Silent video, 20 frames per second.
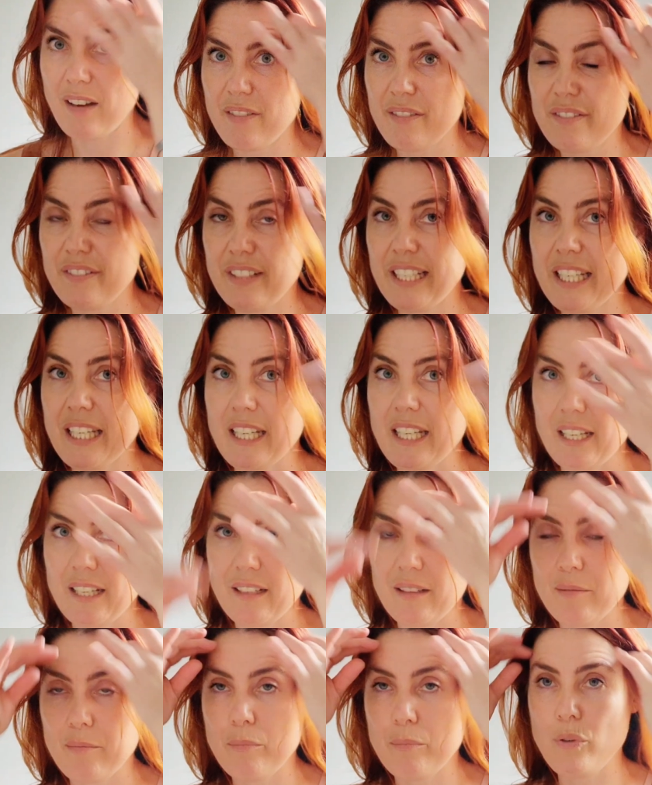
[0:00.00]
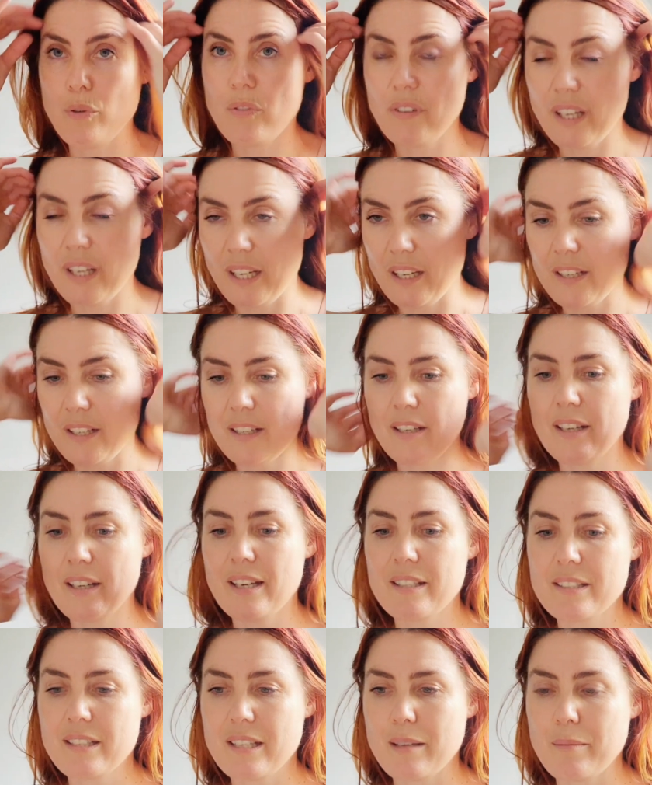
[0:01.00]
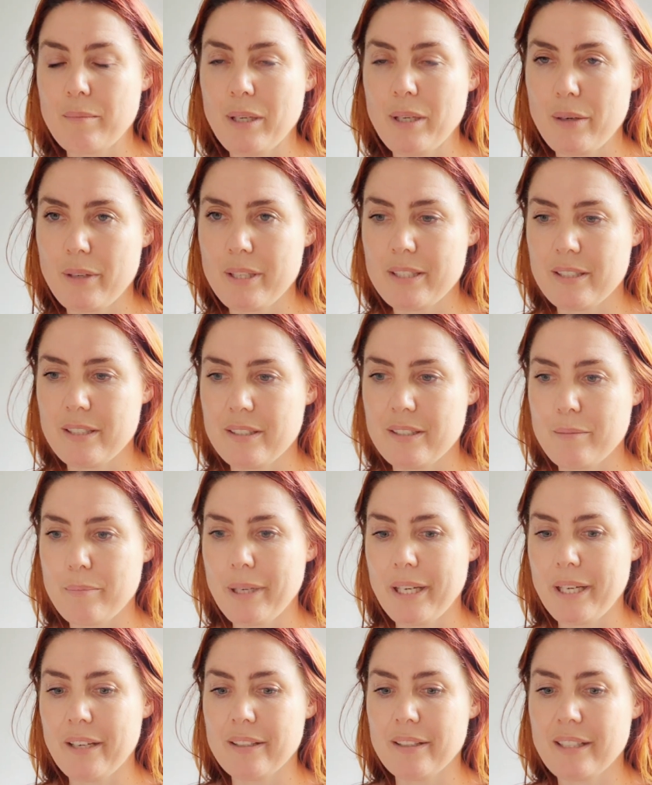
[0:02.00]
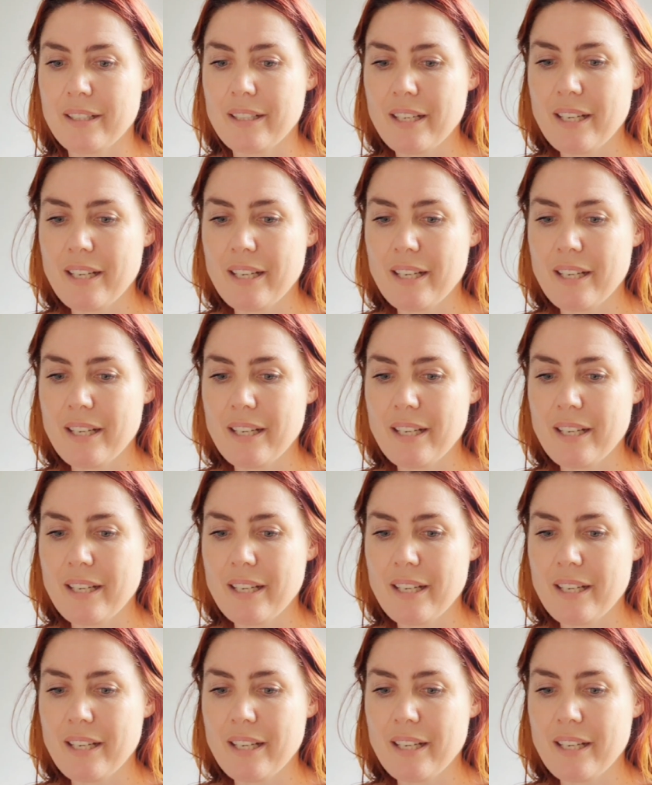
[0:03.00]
flicking it and moving it, asking me questions about it,